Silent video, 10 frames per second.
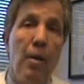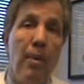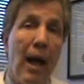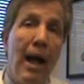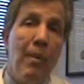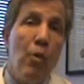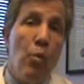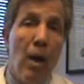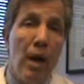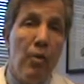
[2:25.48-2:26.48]
But I am the
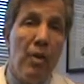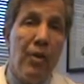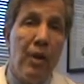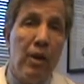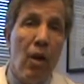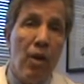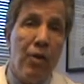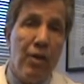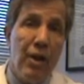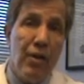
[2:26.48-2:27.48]
one with the
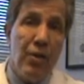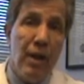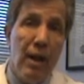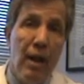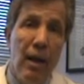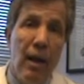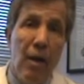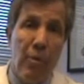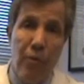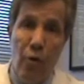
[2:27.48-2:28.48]
longest history
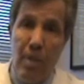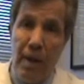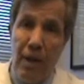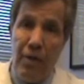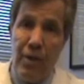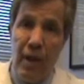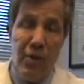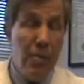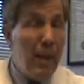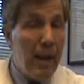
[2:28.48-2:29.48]
of performing this and
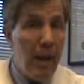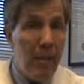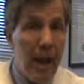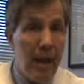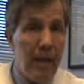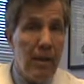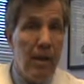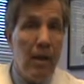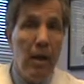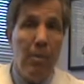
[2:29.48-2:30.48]
speaking about it,
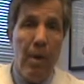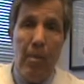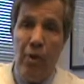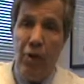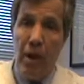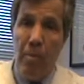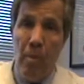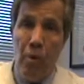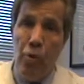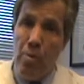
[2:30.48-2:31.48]
publishing
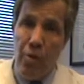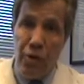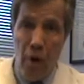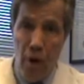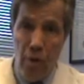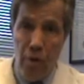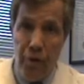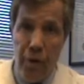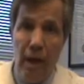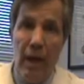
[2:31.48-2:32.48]
numerous
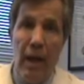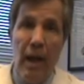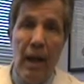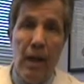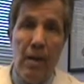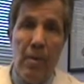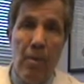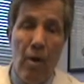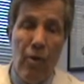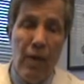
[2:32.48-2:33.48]
articles in
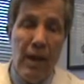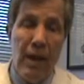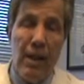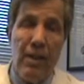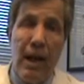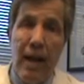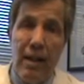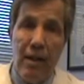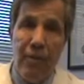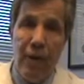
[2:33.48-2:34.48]
both the
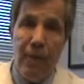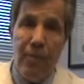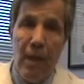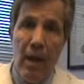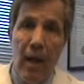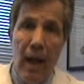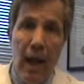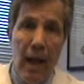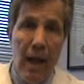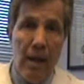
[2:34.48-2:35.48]
scientific
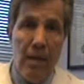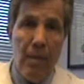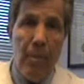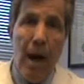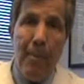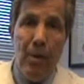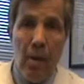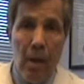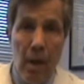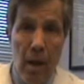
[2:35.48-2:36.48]
and
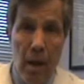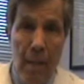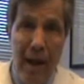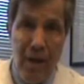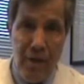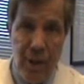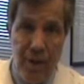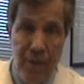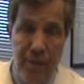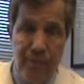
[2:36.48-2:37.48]
popular magazines.